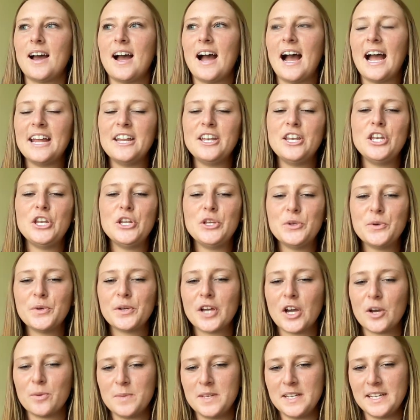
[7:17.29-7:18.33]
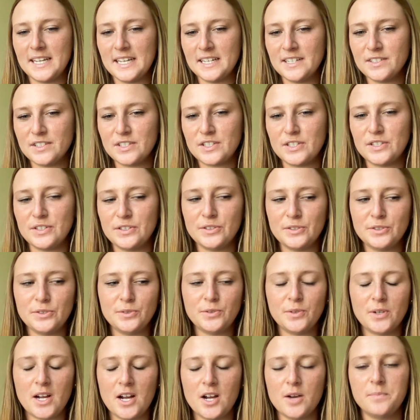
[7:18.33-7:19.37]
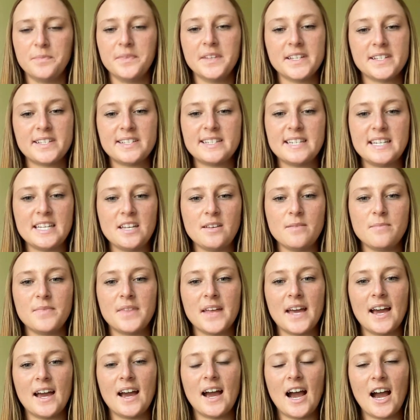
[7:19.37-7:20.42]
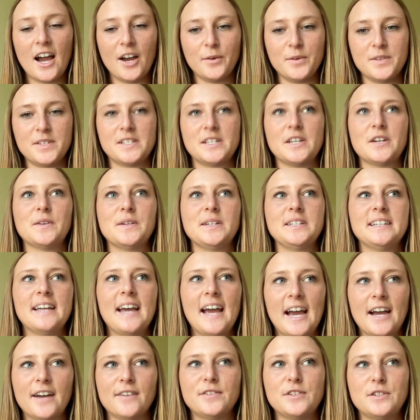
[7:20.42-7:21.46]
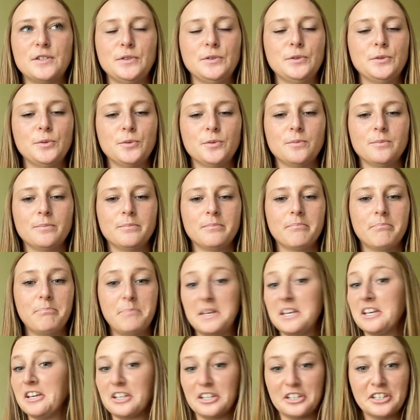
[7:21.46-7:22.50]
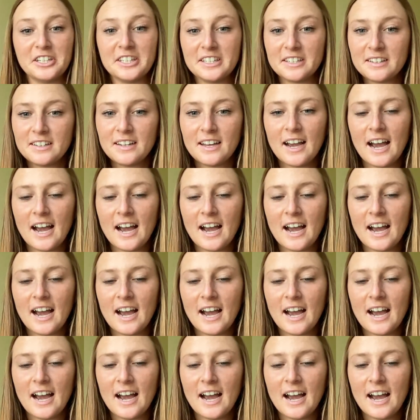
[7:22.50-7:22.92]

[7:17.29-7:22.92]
I knew coming into this team that I was going to have to be good.